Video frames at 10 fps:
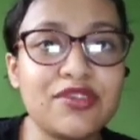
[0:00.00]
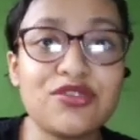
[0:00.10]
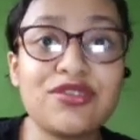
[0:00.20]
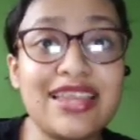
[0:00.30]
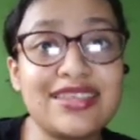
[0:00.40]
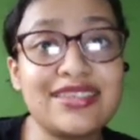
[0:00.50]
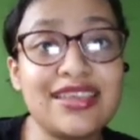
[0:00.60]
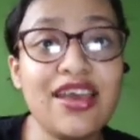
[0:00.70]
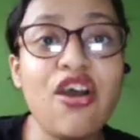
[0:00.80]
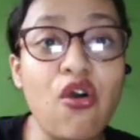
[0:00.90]
So that is
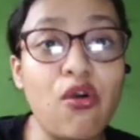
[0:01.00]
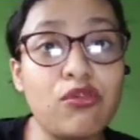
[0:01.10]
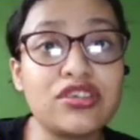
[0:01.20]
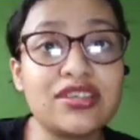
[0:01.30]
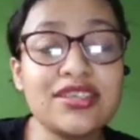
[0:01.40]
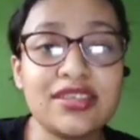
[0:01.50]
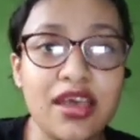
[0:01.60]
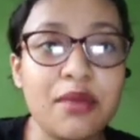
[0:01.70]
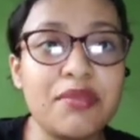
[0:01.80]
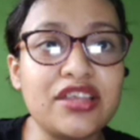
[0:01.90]
a homogeneous
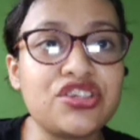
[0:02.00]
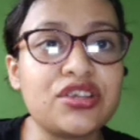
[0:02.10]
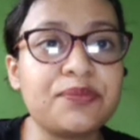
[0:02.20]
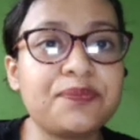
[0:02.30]
mixture.